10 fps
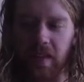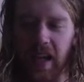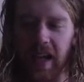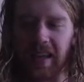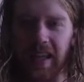
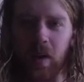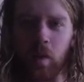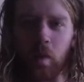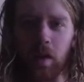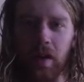had like a
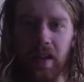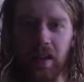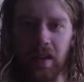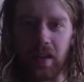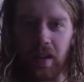
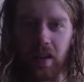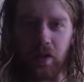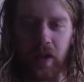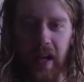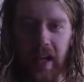wooden
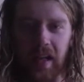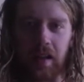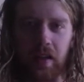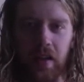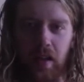grain
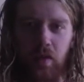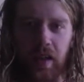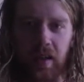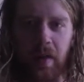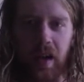looking
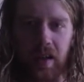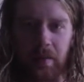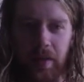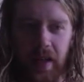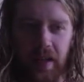
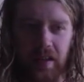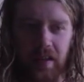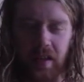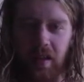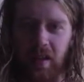Rickenbacker
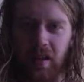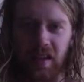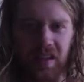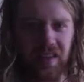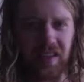bass.
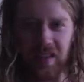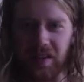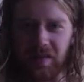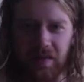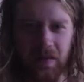Just
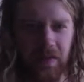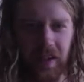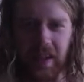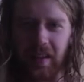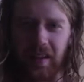
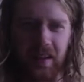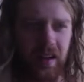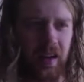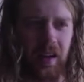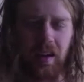fucking
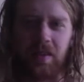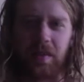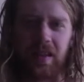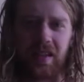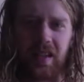awesome
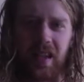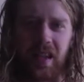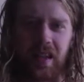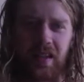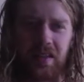
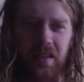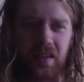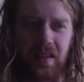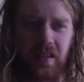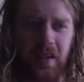aesthetic.
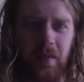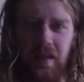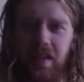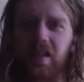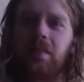I mean,
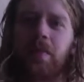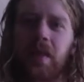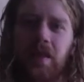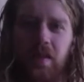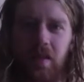just his
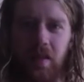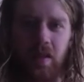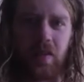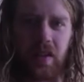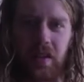appearance
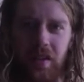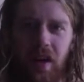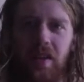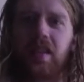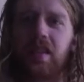alone is
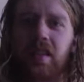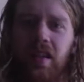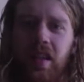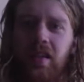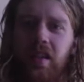artistic,
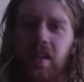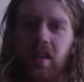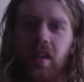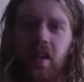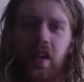I think.
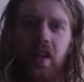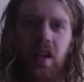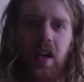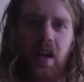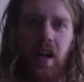
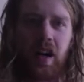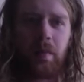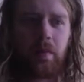Um,